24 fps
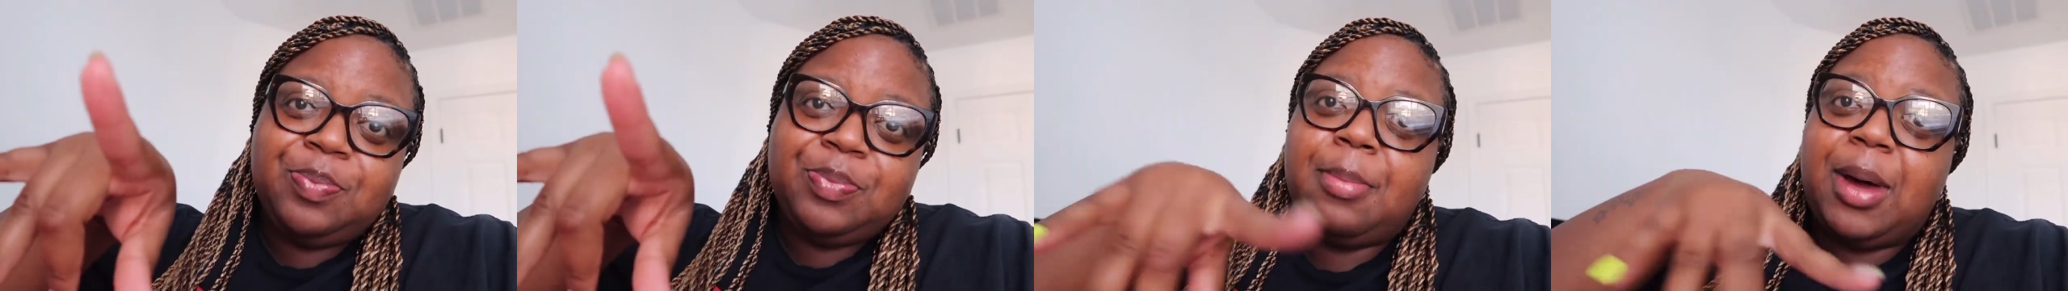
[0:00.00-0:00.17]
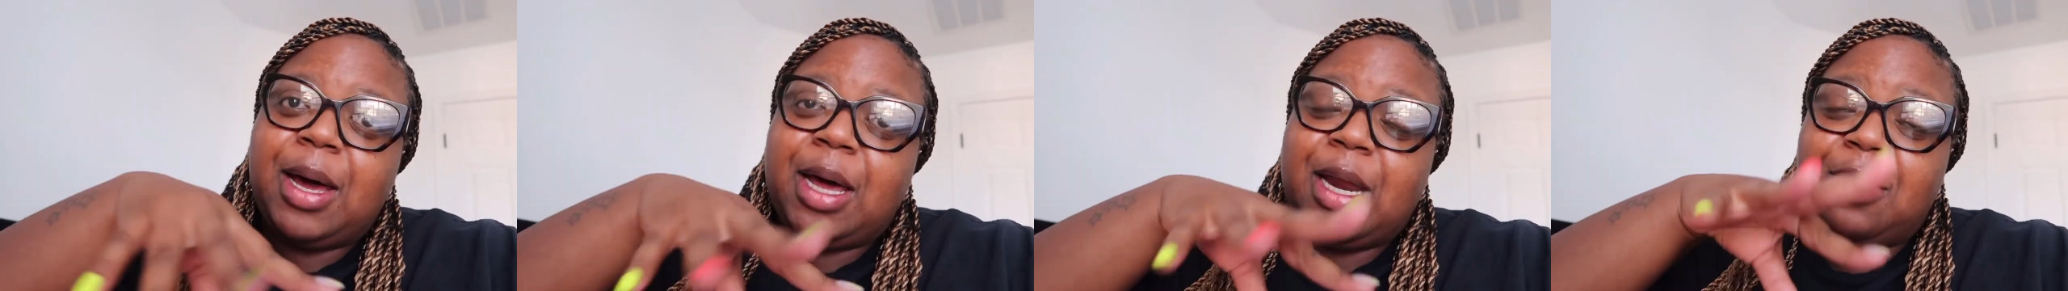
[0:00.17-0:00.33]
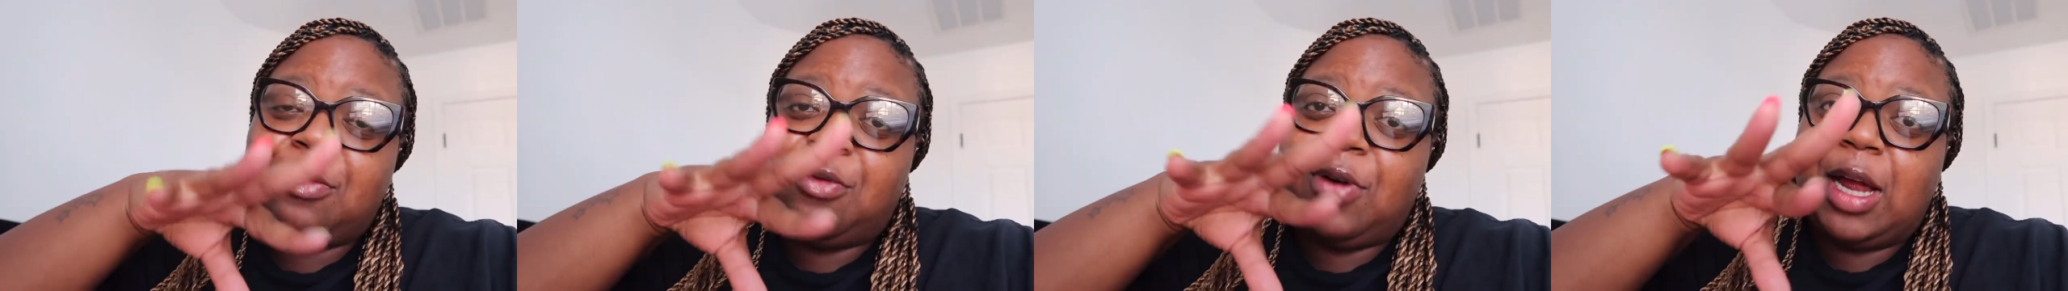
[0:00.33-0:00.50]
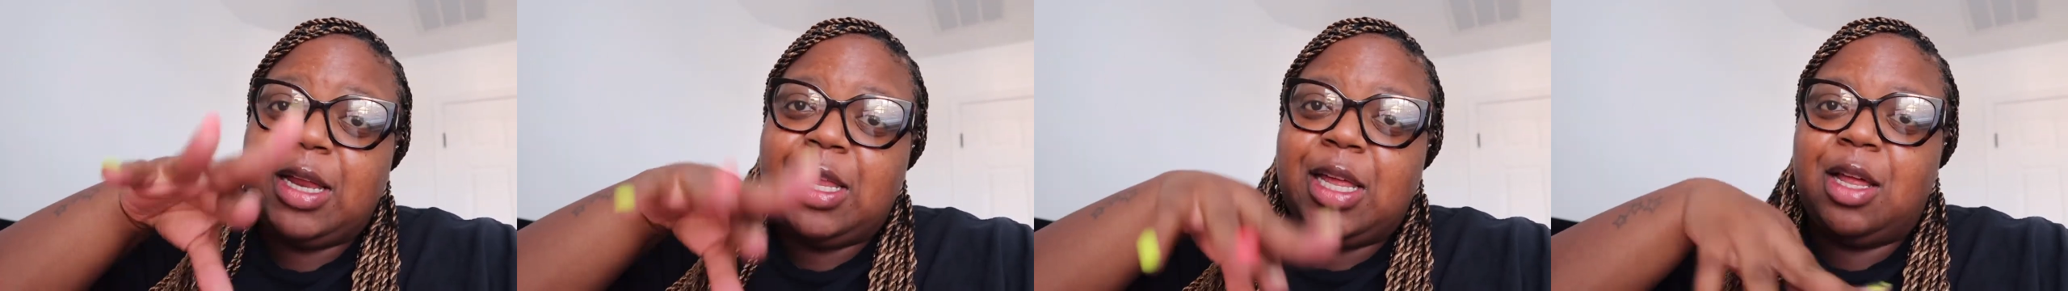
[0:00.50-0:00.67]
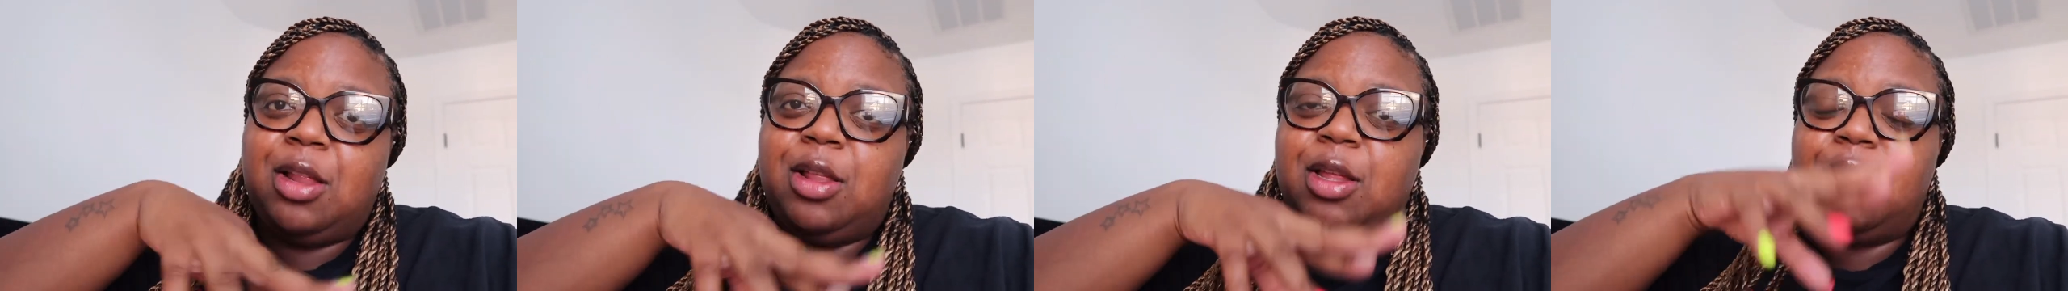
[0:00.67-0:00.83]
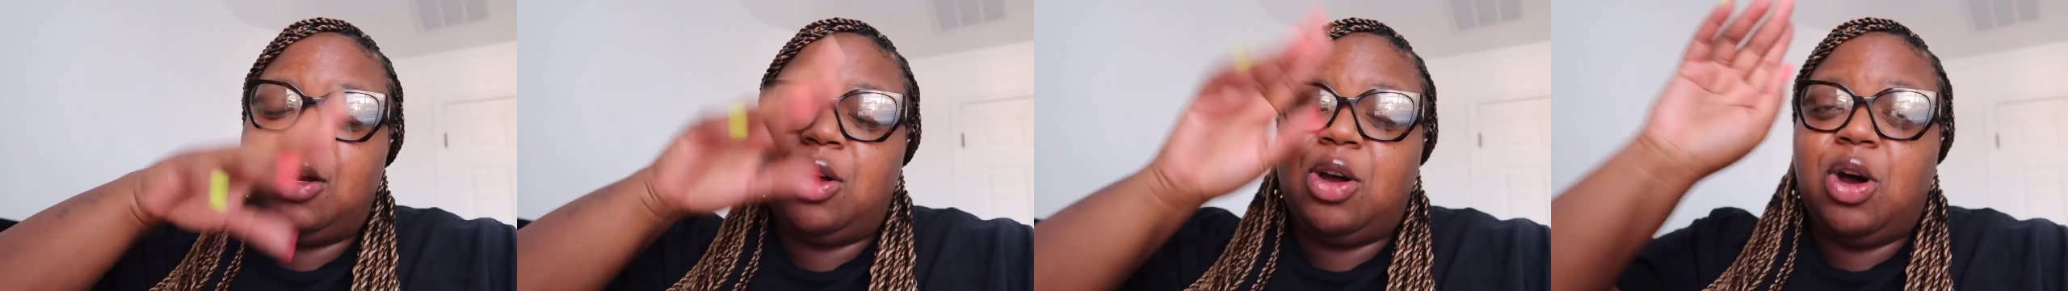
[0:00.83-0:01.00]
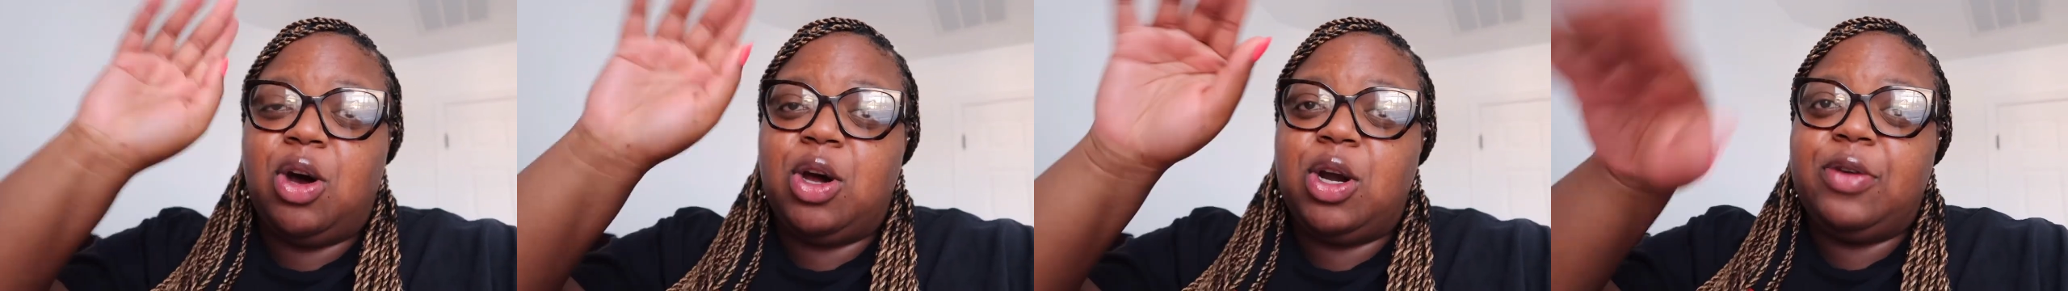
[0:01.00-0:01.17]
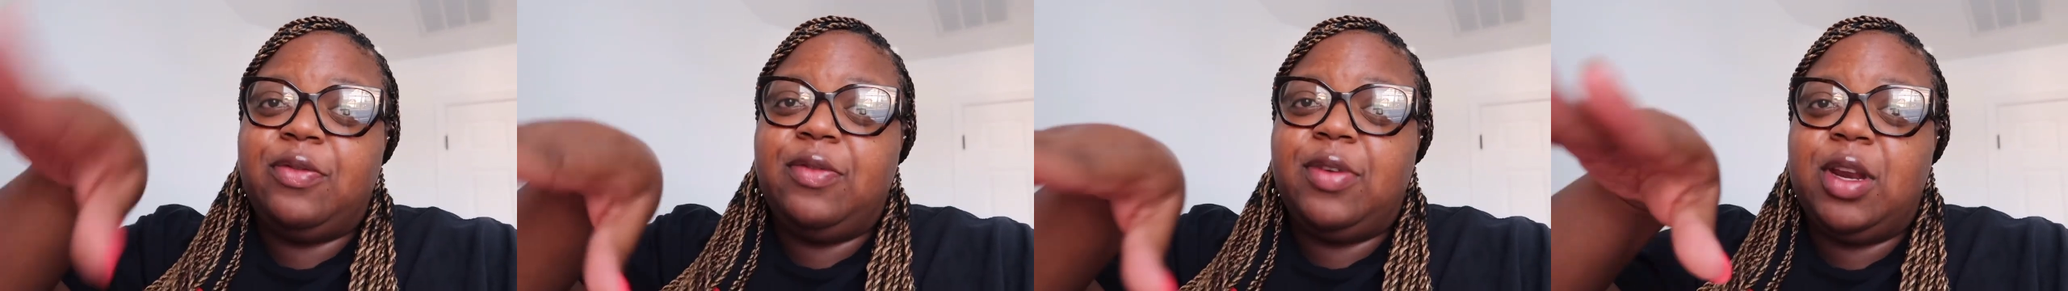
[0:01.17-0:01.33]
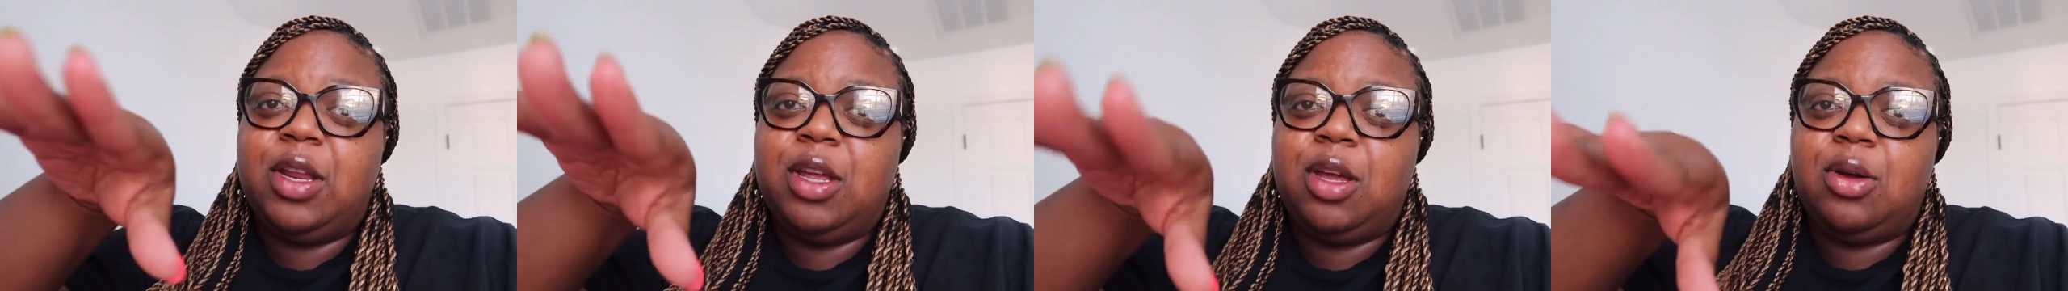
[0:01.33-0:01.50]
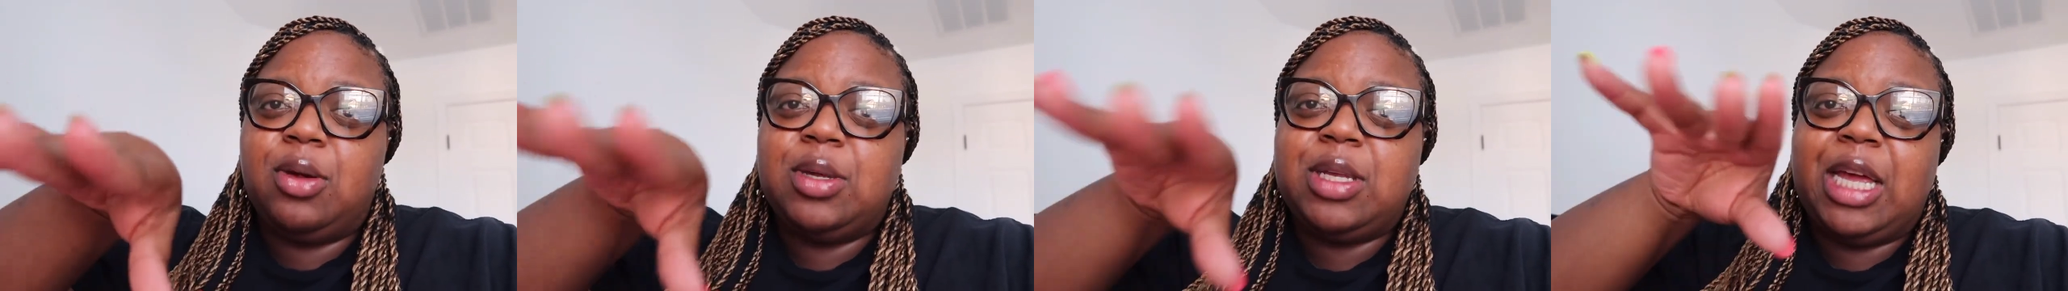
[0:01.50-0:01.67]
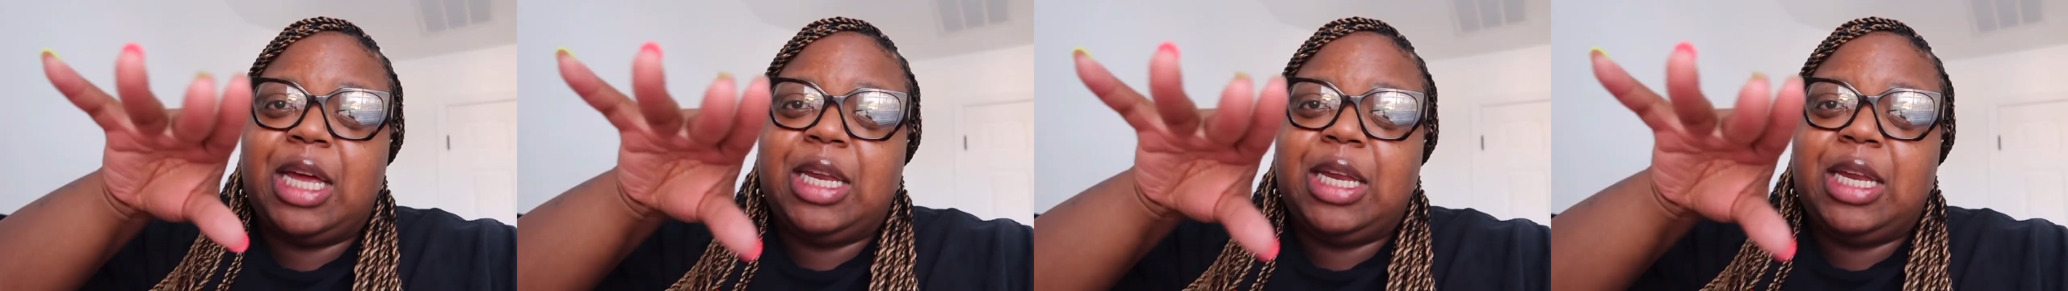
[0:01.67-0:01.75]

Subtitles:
I'm about to write down literally all the videos,